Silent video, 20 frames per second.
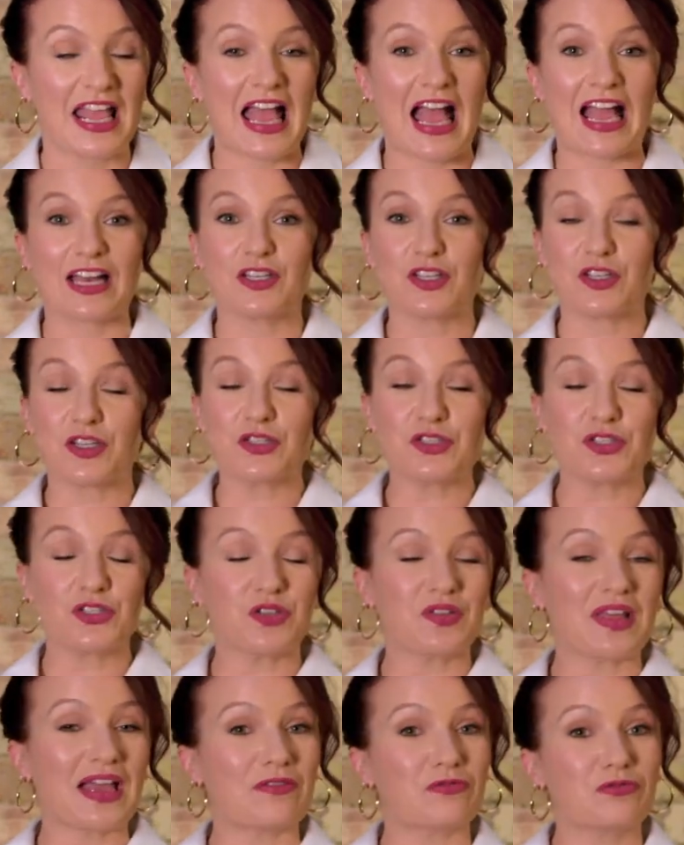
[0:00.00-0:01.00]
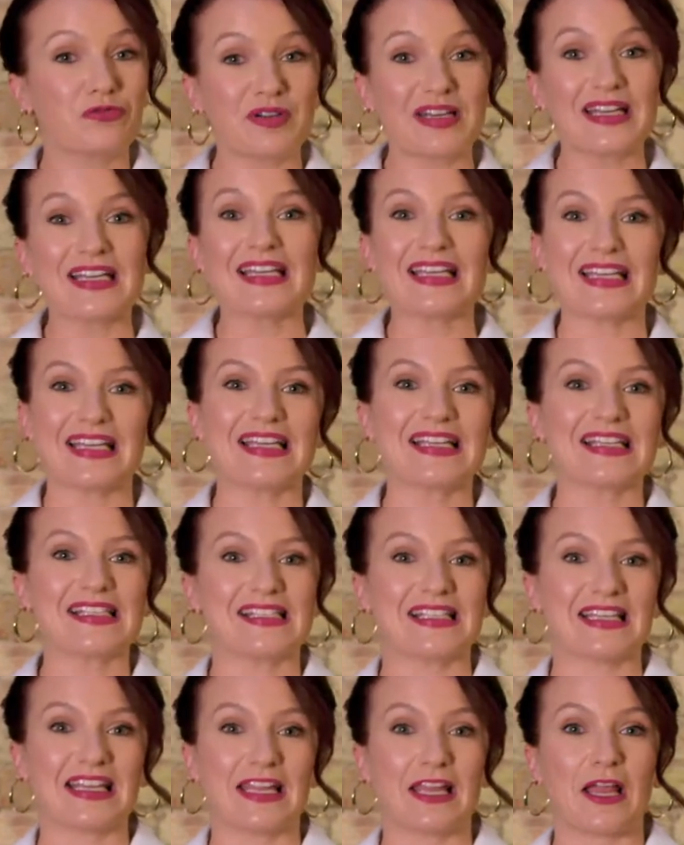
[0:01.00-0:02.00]
And you can do that really
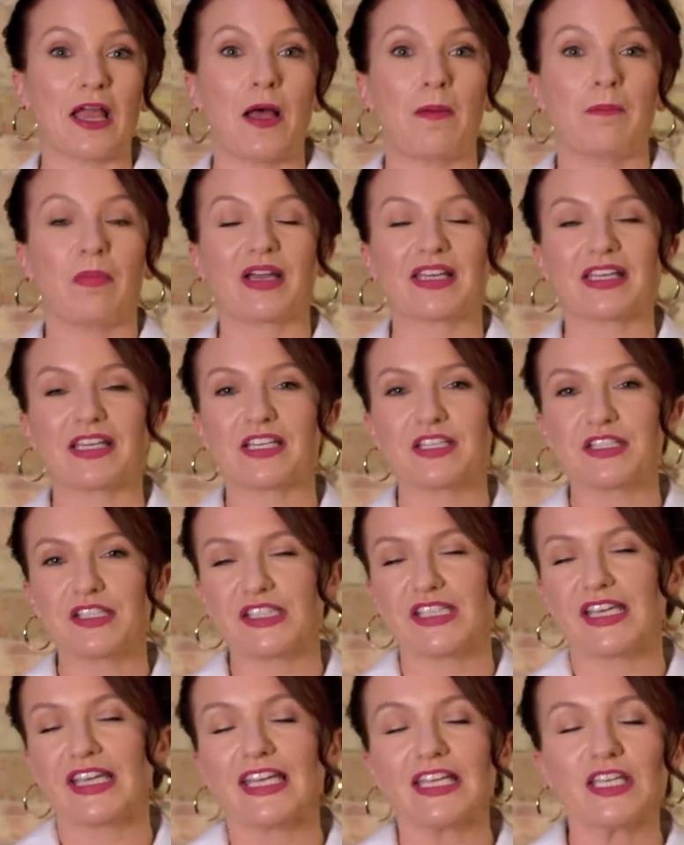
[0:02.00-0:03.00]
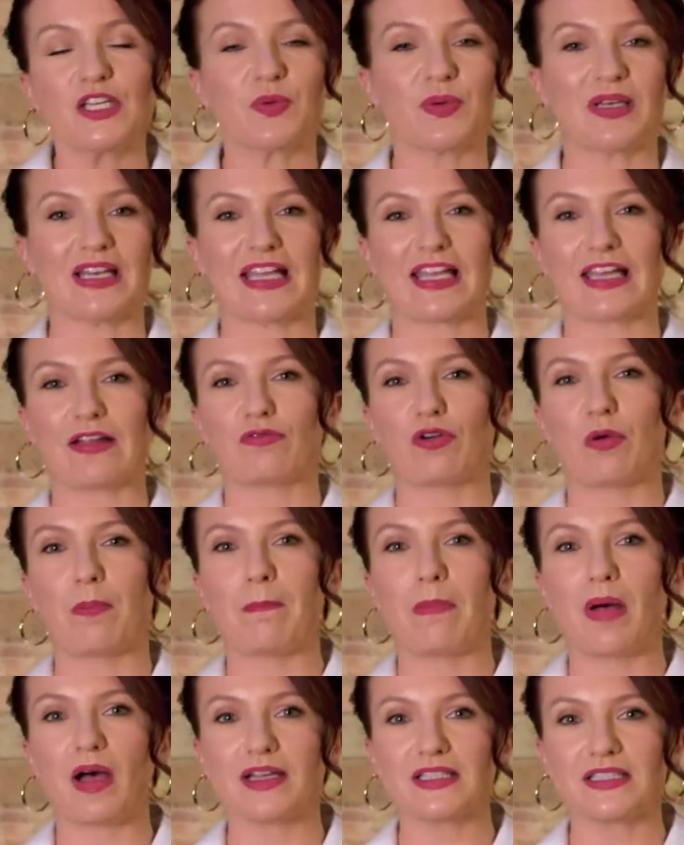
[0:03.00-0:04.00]
easily by continually
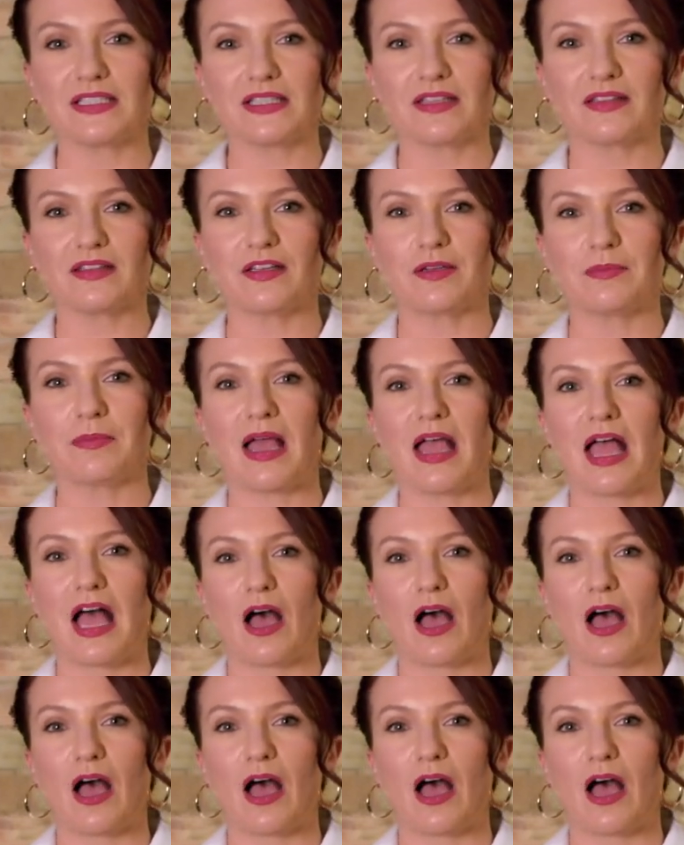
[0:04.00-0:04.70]
reminding them